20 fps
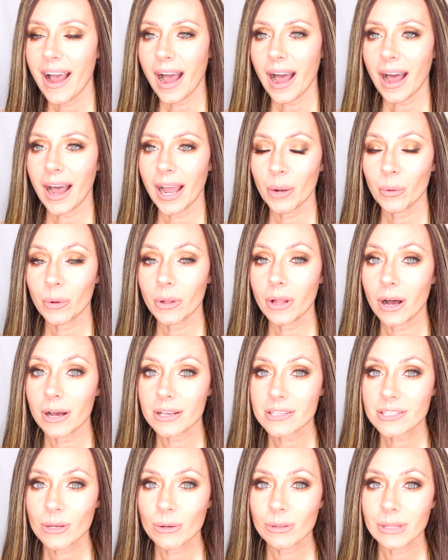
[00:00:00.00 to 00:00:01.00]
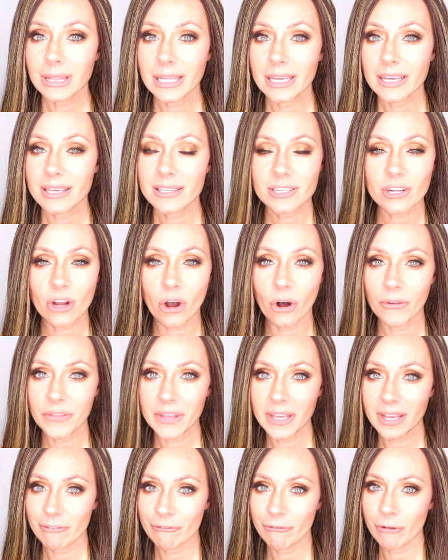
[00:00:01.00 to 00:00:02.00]
I will also list all
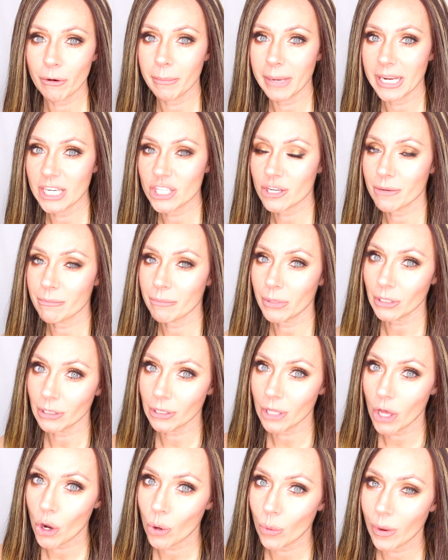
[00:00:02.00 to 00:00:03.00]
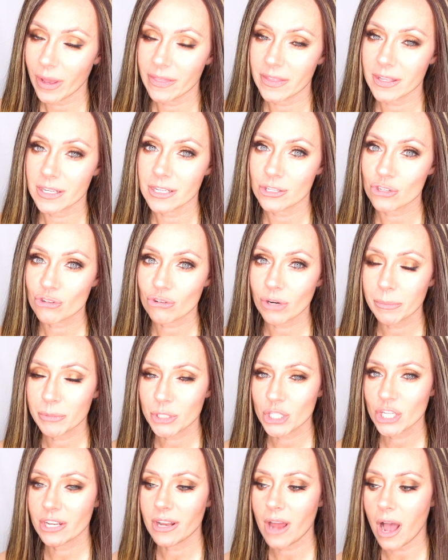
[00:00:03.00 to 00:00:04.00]
the information below in the
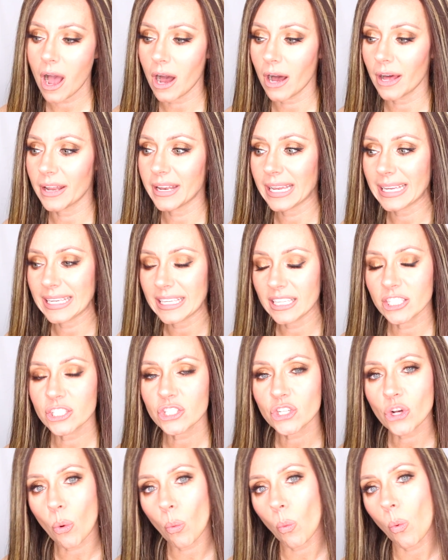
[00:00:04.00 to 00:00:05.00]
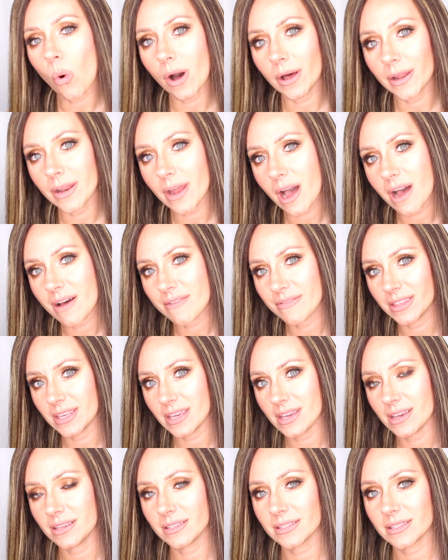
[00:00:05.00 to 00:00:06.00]
description on each one of
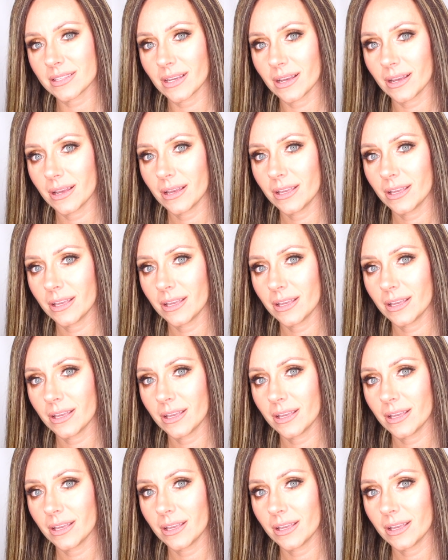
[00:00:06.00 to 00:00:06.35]
these